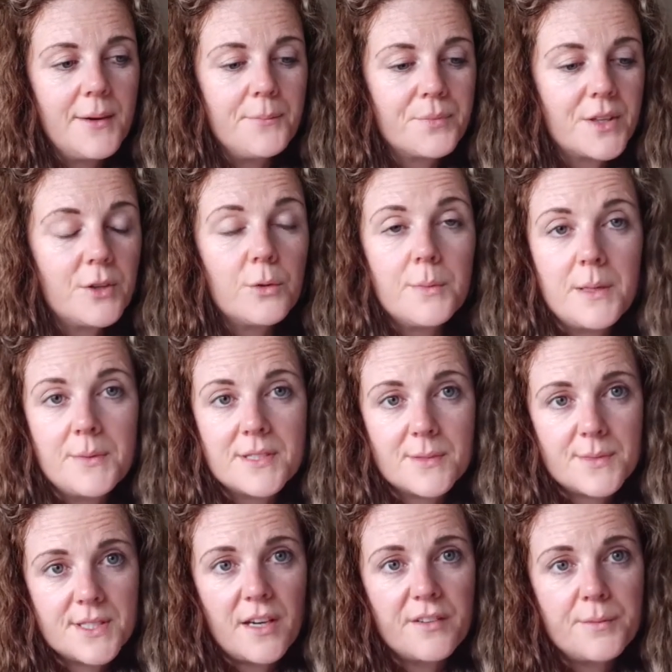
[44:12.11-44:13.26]
Maybe some
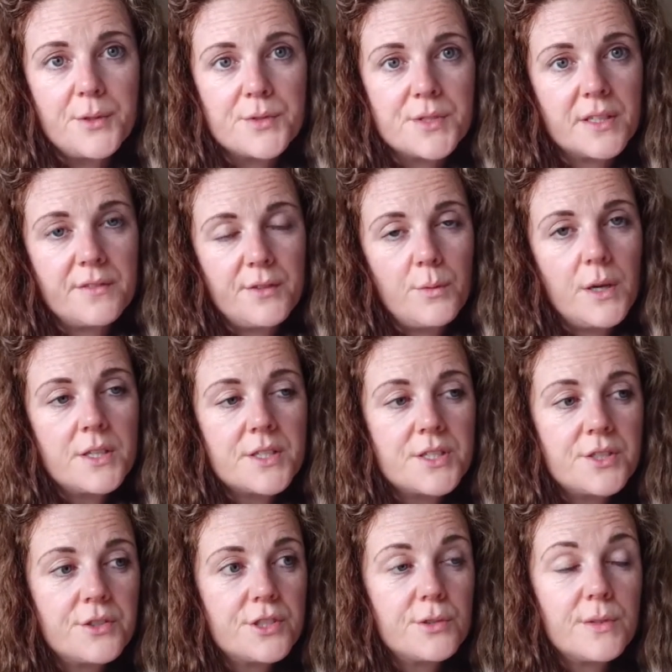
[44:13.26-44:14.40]
soft music if you wanted. You
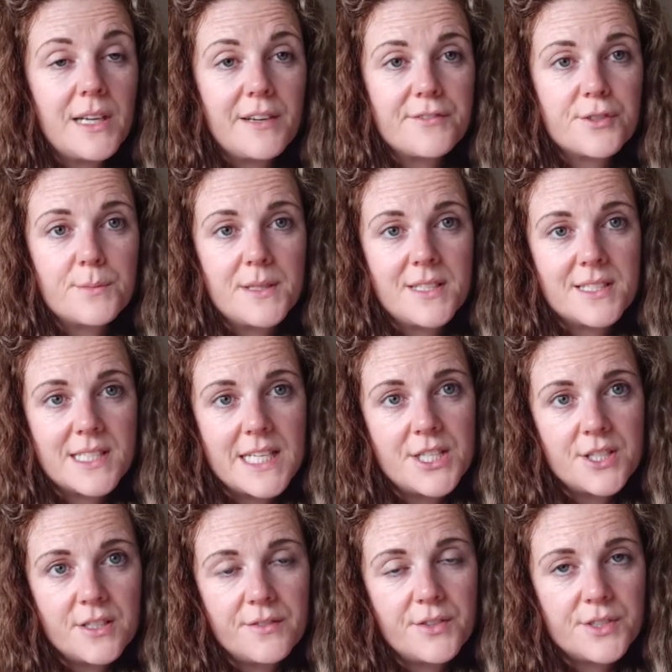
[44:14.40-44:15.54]
could do it after
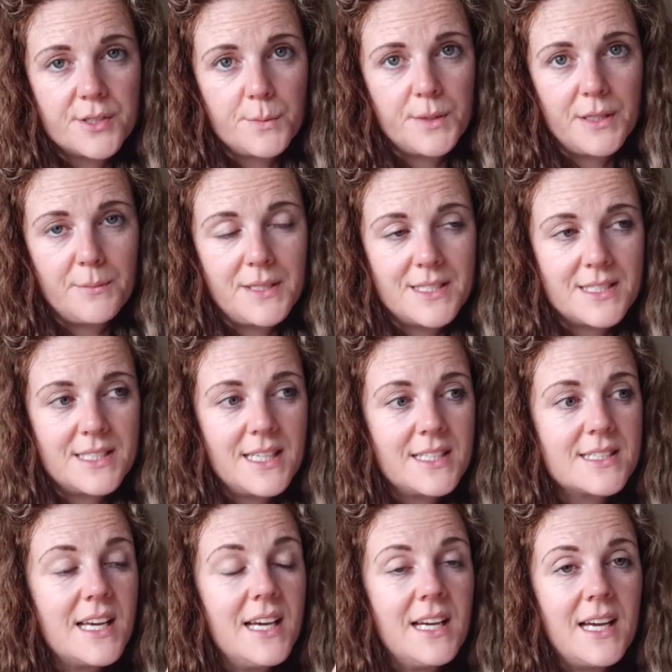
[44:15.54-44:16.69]
meditation if you're someone that
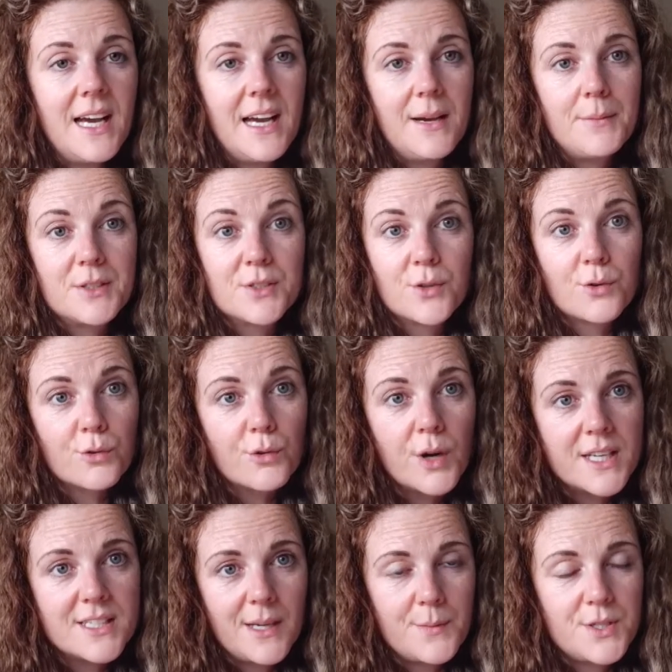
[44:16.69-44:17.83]
meditates. It's a
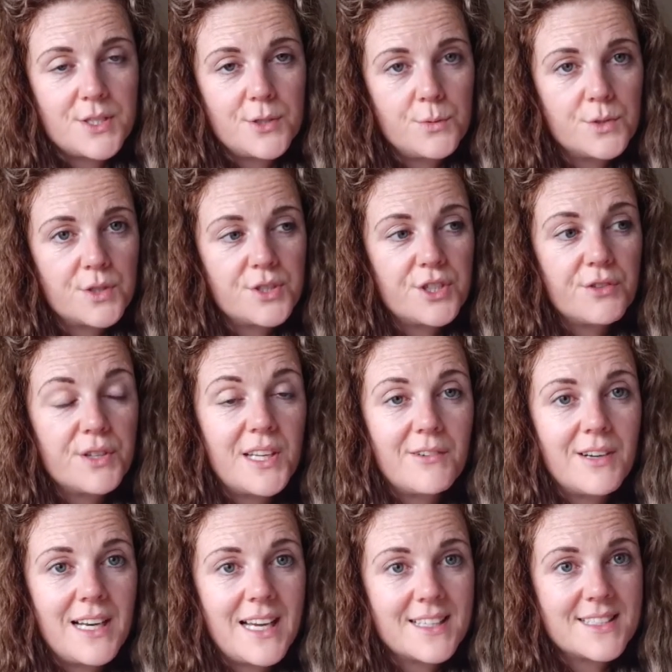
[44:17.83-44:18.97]
great time to do it because you're in that
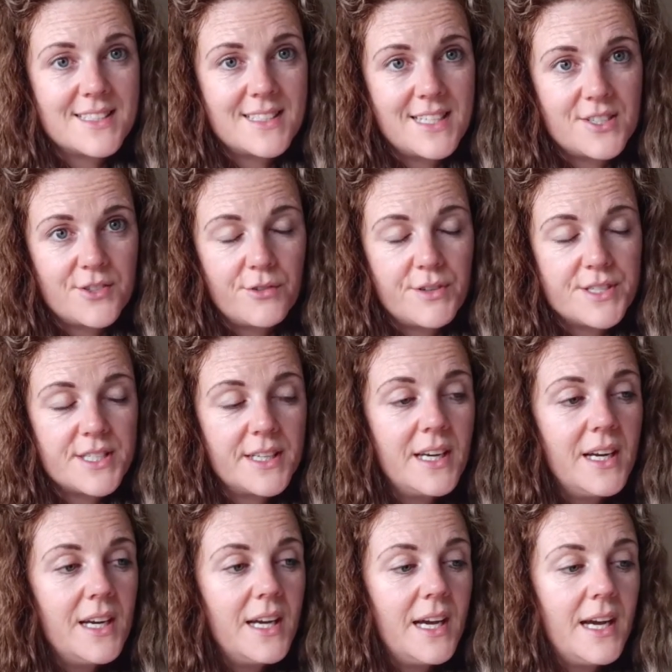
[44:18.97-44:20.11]
relaxed state already.
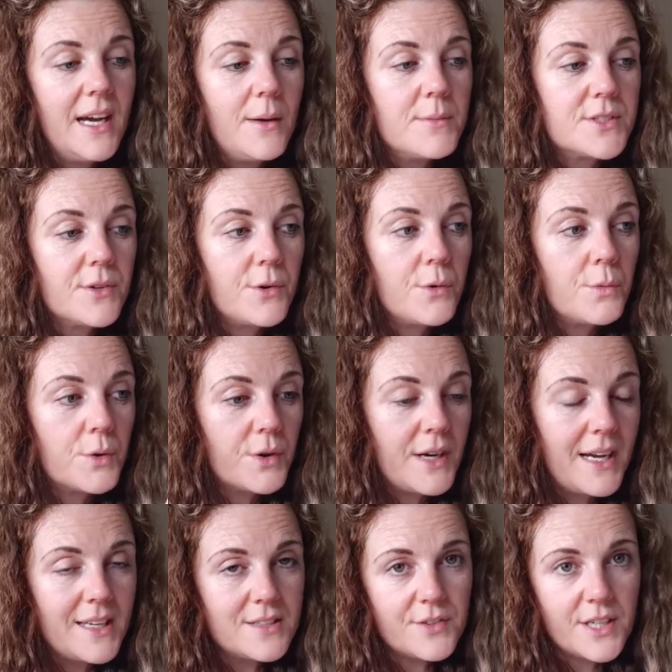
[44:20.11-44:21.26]
So we're going to
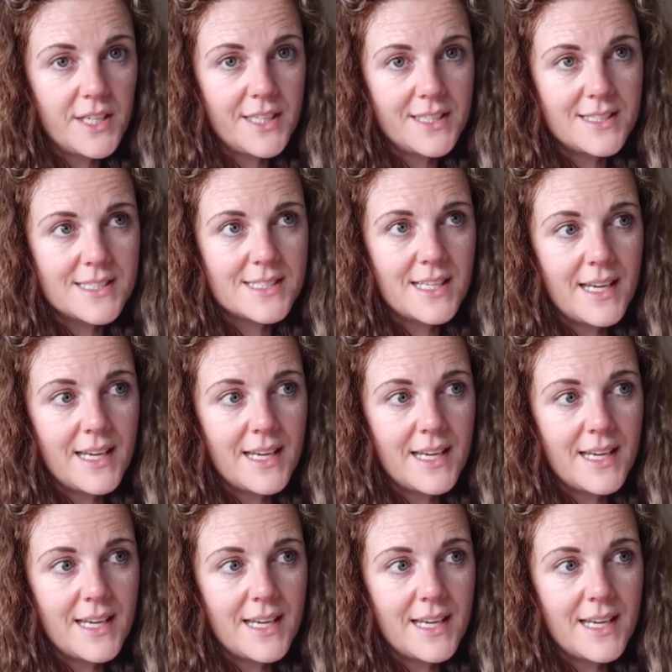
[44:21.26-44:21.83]
ask for guidance.